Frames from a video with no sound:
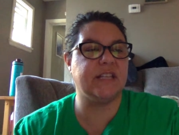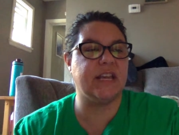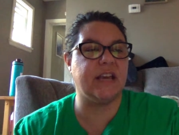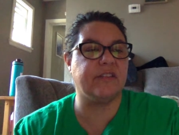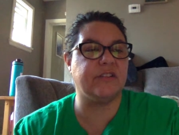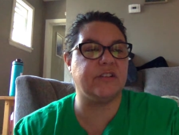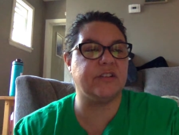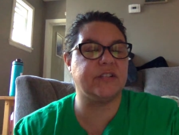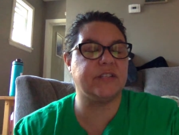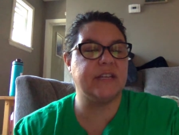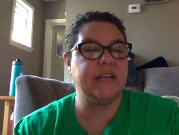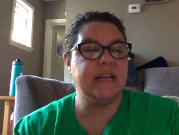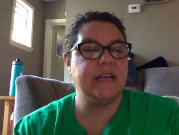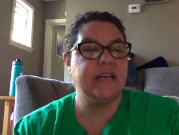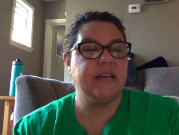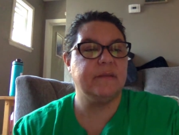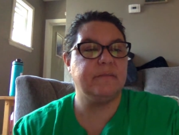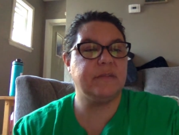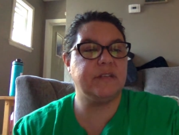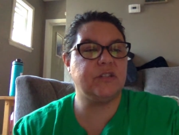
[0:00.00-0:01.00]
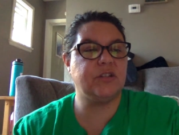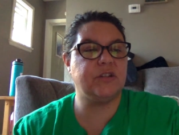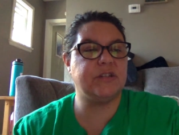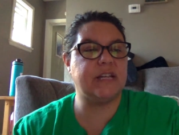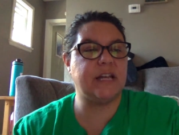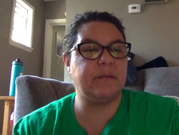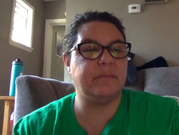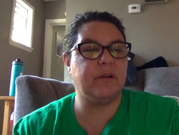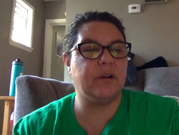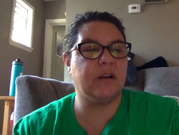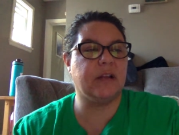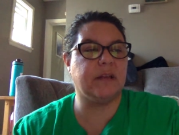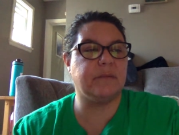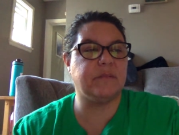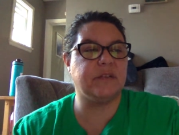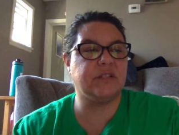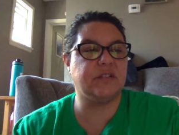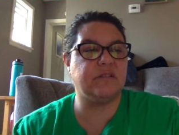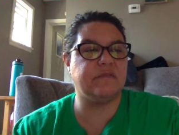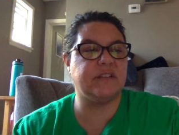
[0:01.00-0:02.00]
the others. Mr. Denberg and
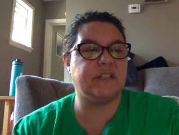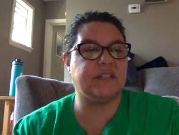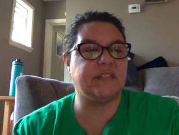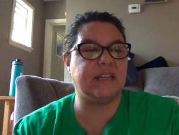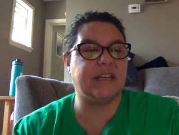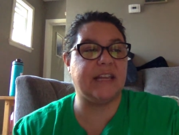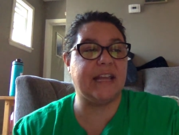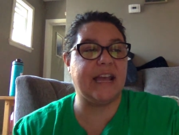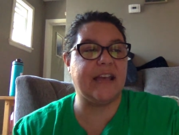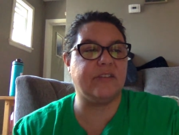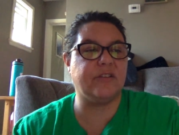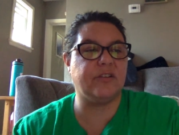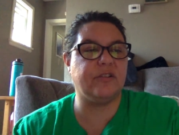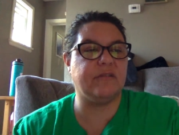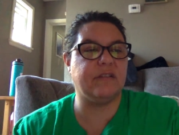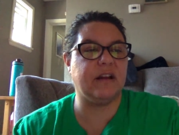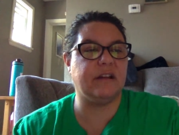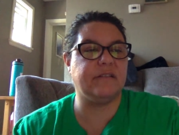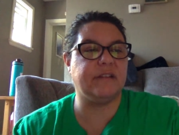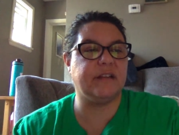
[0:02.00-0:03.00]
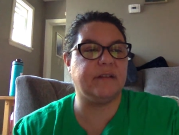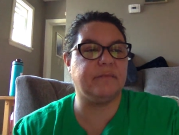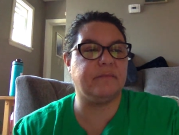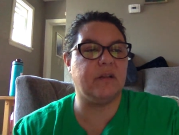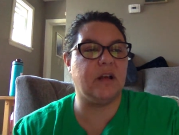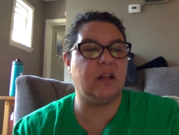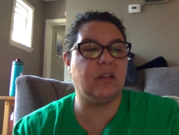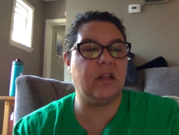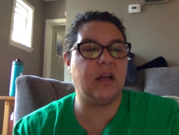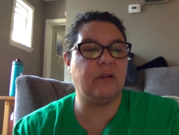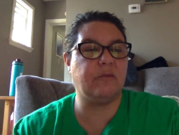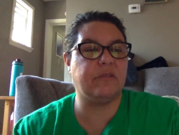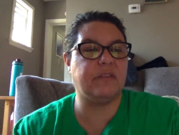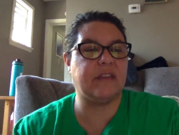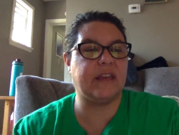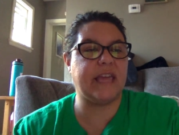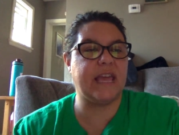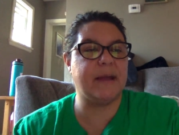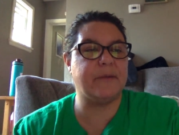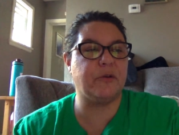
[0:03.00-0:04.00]
Mr. Vincent gathered around him, along with
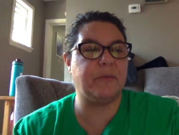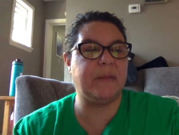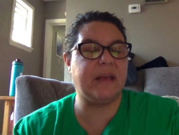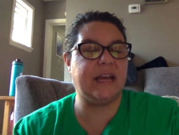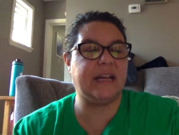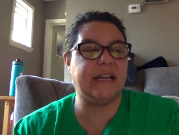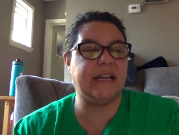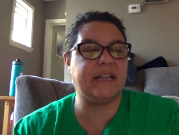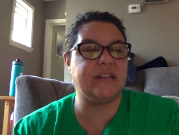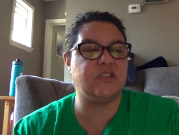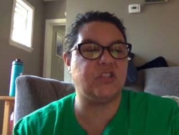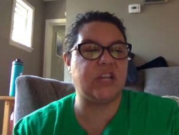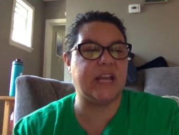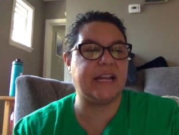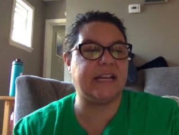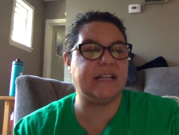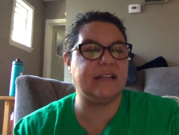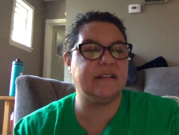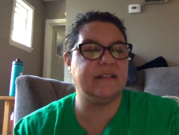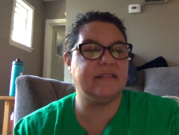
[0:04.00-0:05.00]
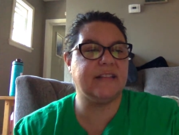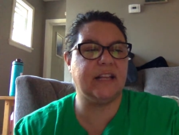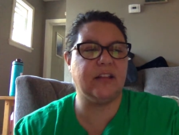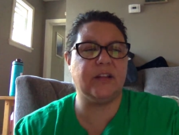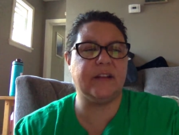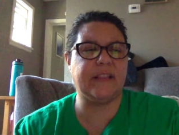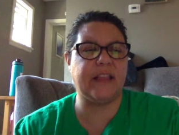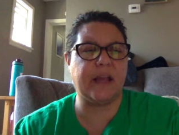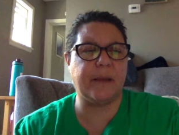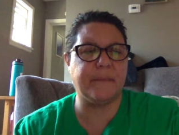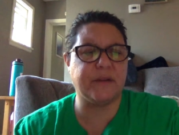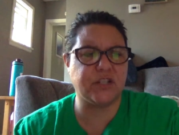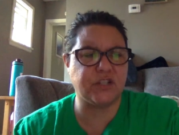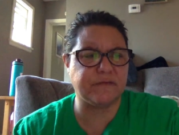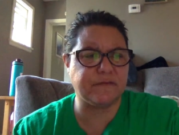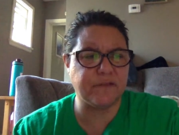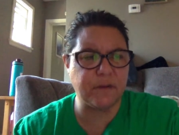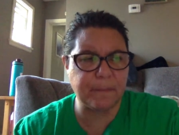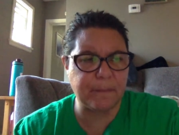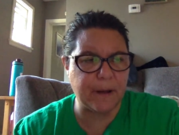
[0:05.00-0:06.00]
the cameraman and Janet. They looked like a bunch
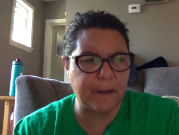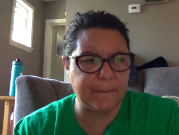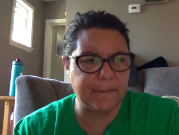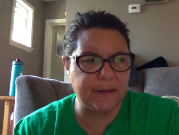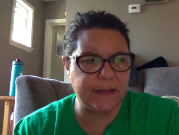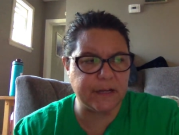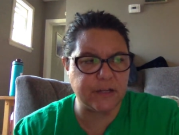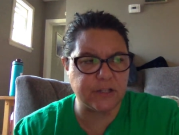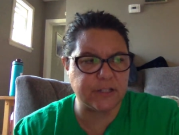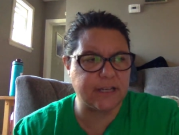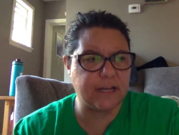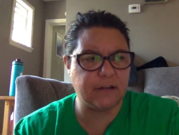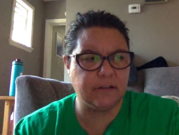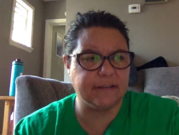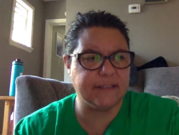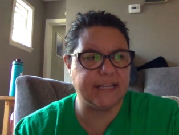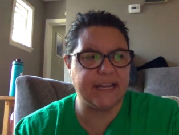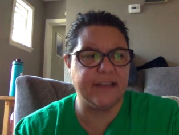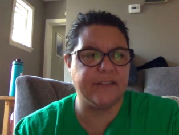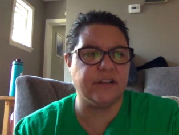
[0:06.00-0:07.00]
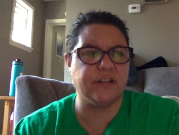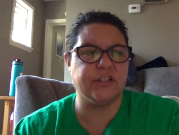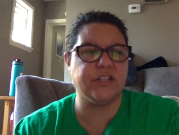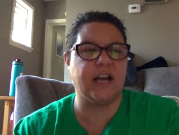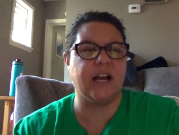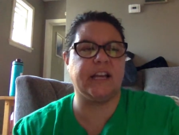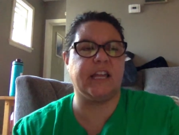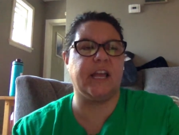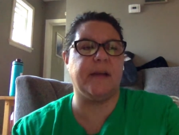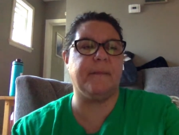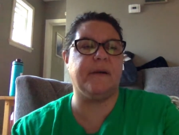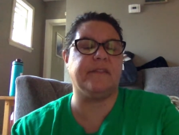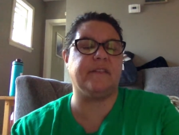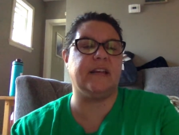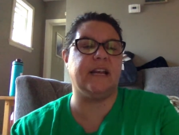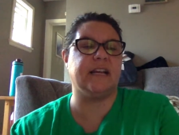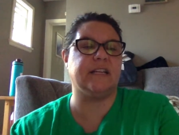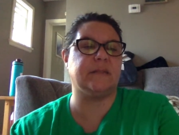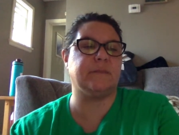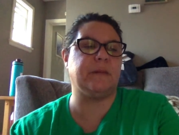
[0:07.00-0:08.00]
of football players huddled together talking about the
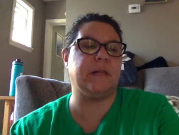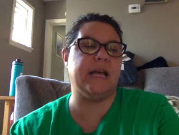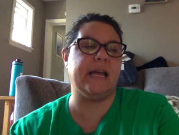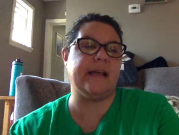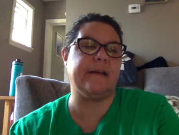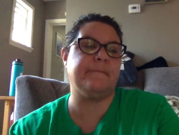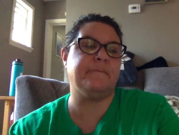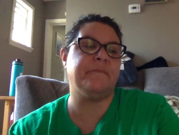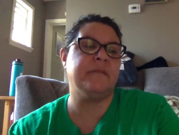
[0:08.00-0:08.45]
next play.